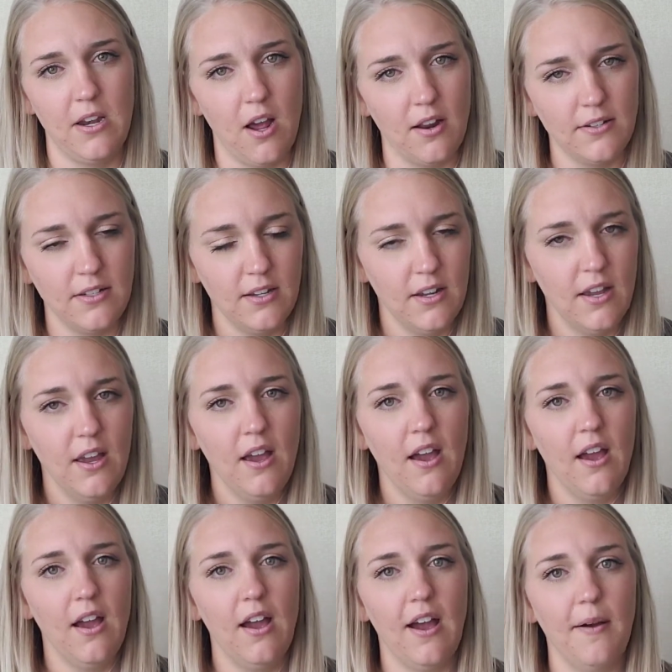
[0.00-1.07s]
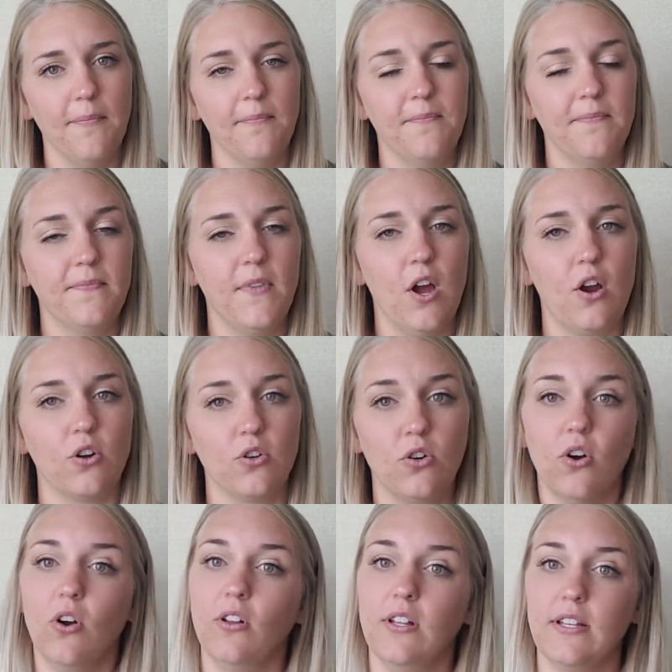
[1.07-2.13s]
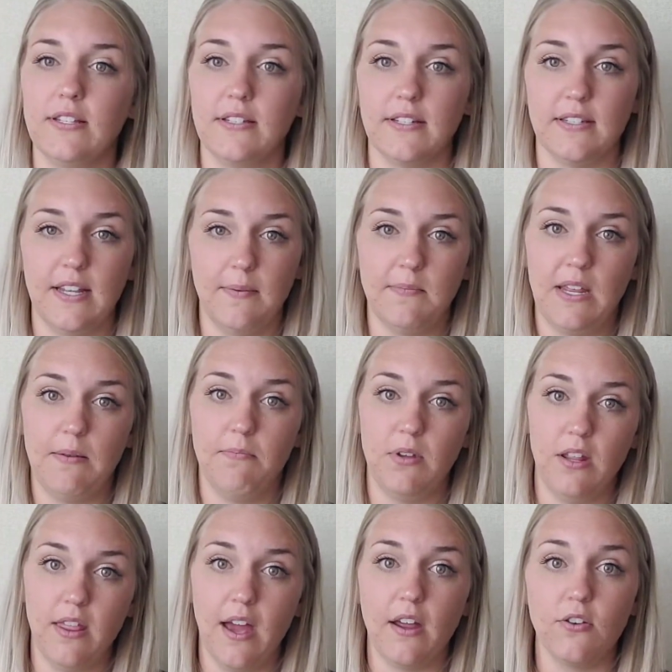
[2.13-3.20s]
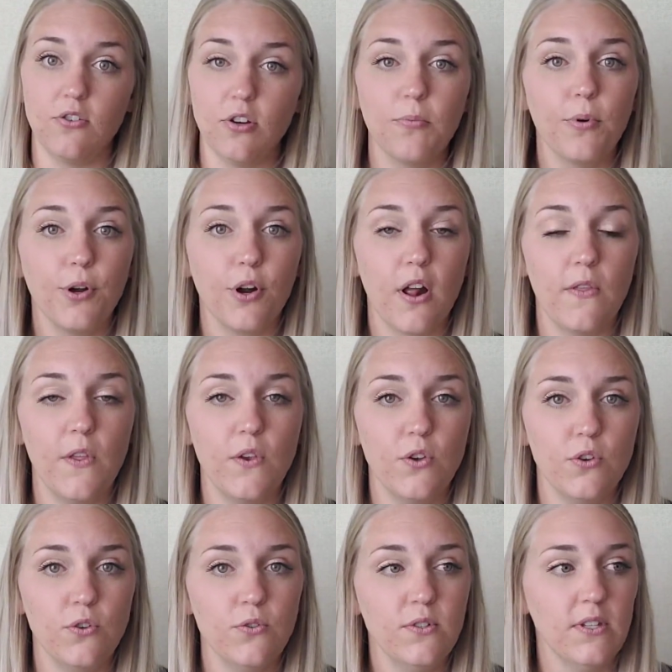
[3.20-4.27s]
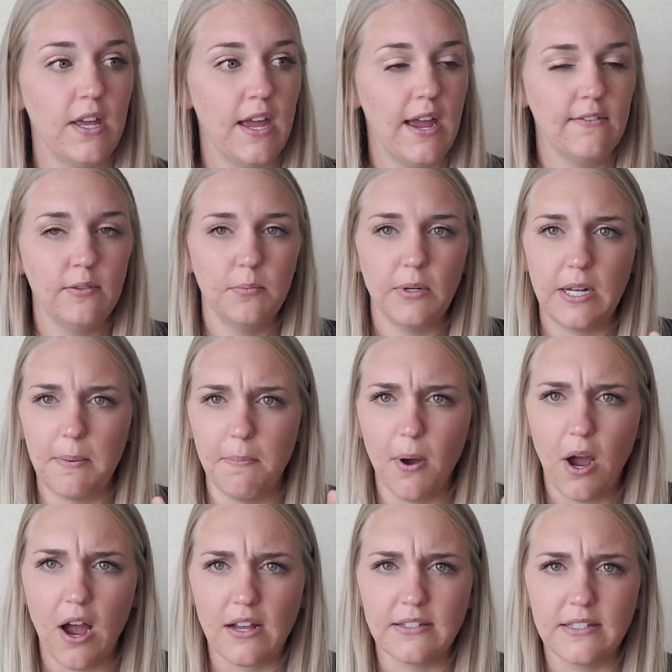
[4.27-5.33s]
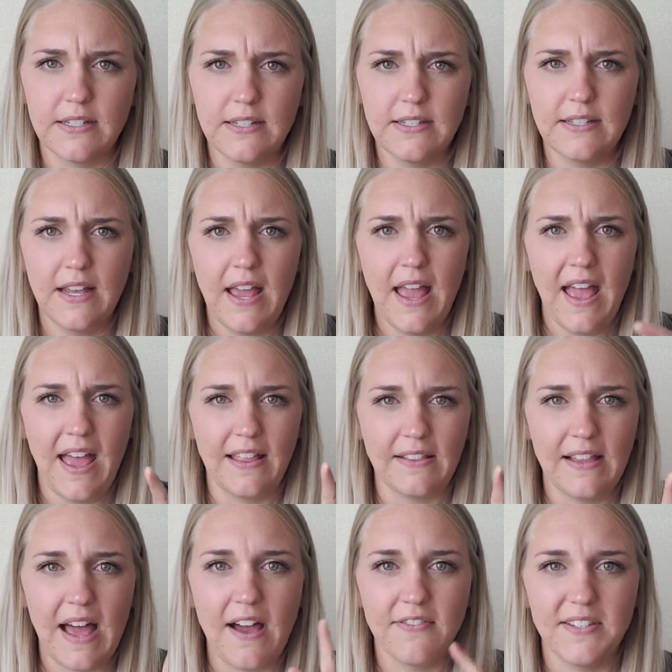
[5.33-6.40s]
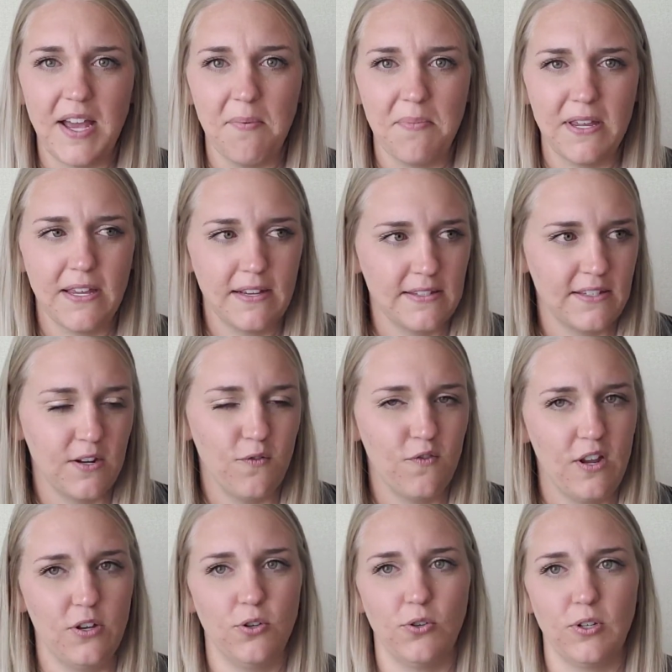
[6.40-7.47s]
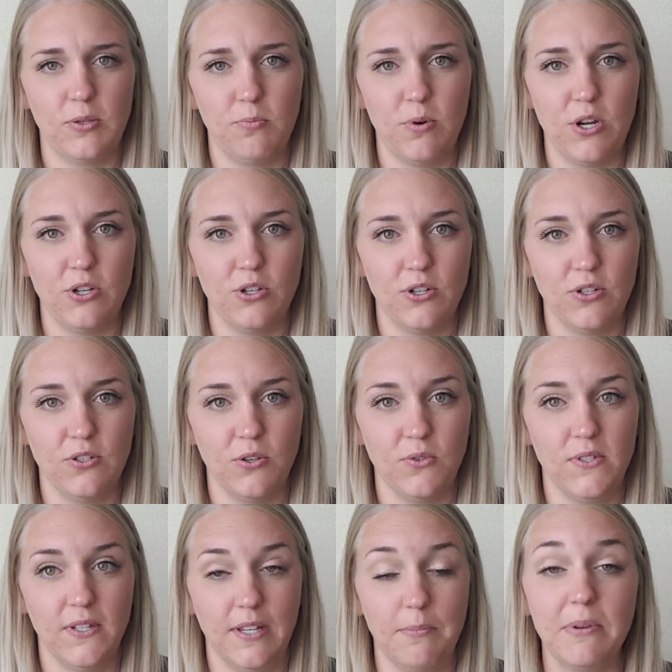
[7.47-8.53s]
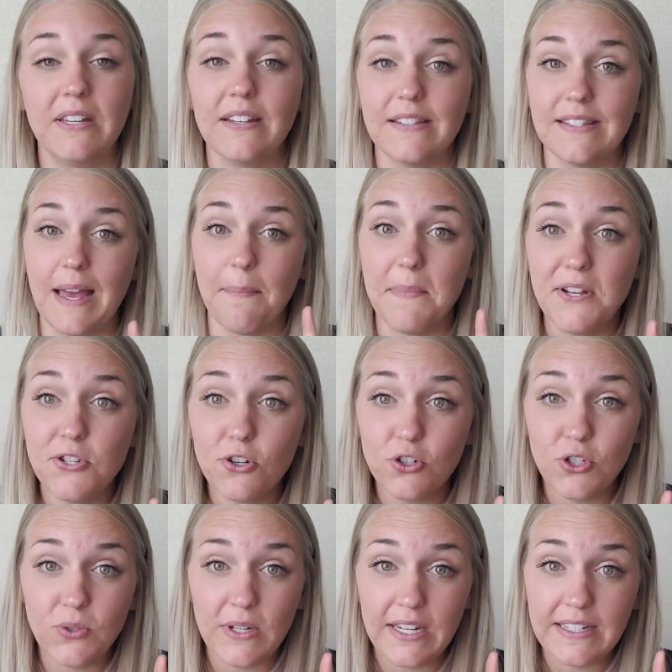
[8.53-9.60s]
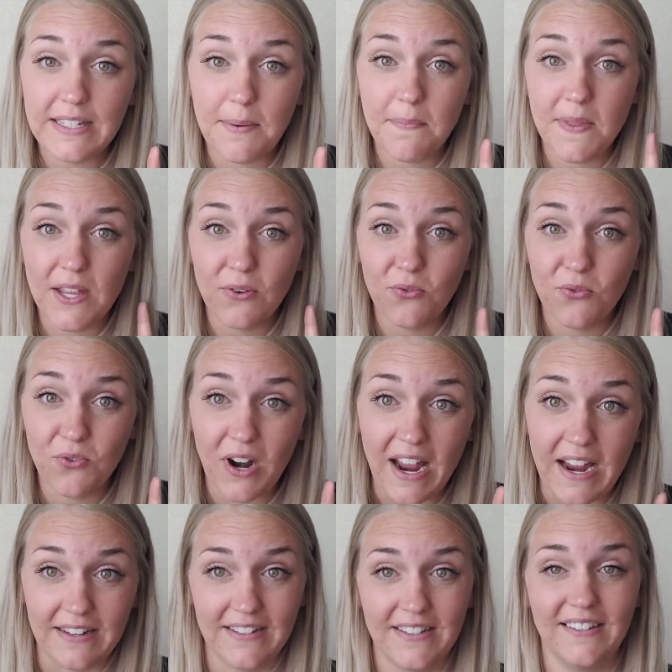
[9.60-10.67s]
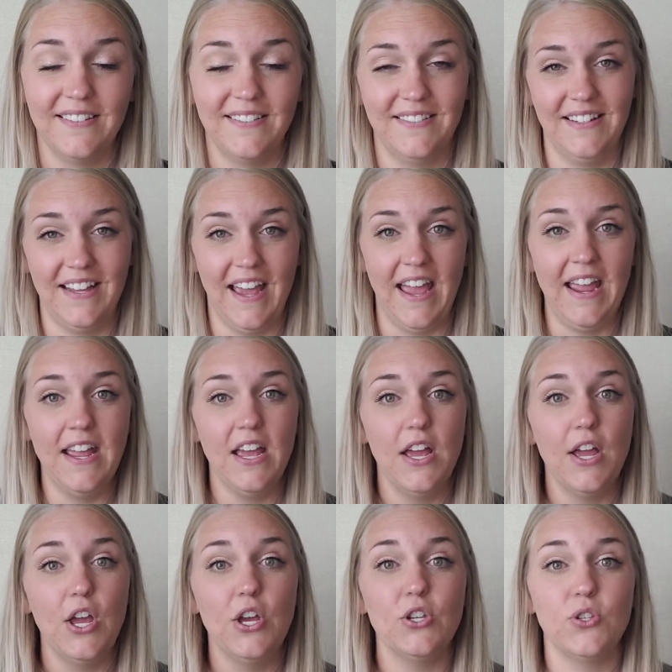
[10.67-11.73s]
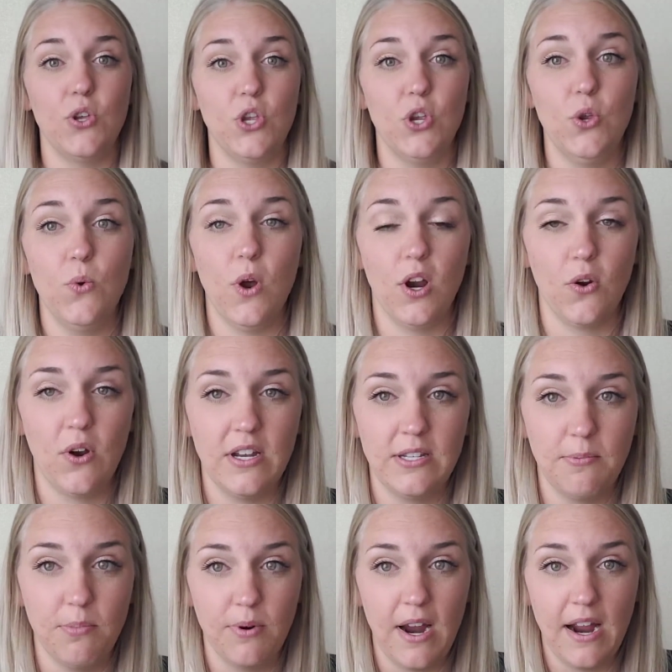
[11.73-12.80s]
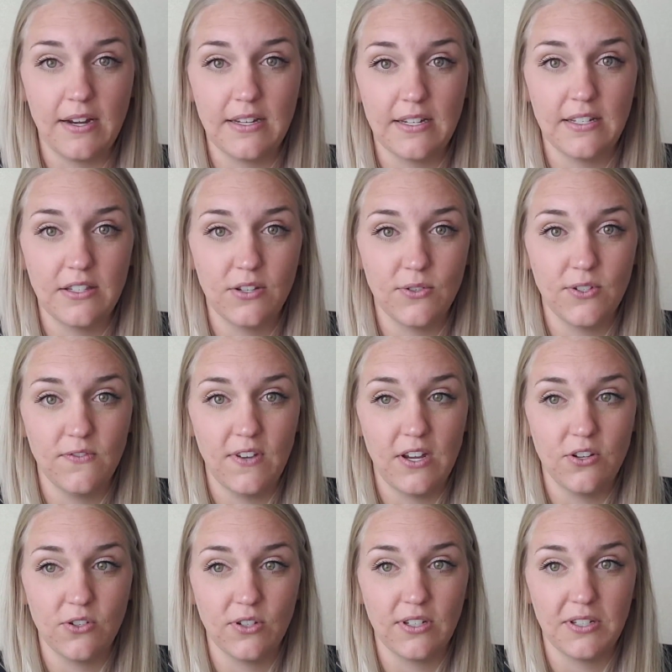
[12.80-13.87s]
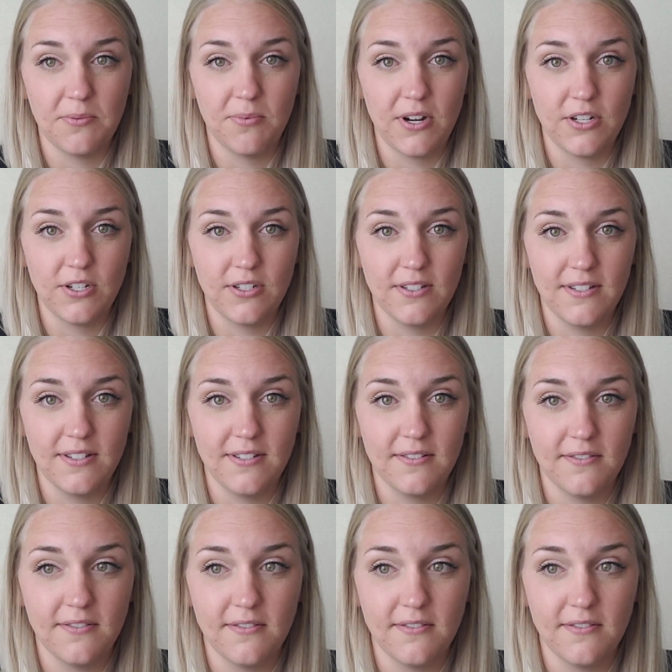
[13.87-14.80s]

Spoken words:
not. Our goal is to someday be that interpreter on the news that everybody pauses and laughs at because their facial expression is so silly, because that means you're doing something right, okay? So you are going to practice those facial expressions.